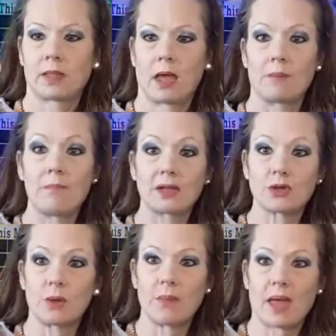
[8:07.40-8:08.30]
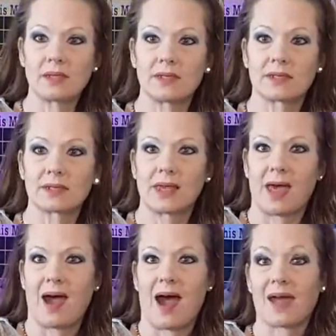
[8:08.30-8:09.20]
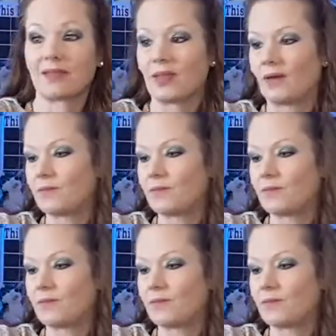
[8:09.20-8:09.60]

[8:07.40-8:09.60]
Metro Meds. I love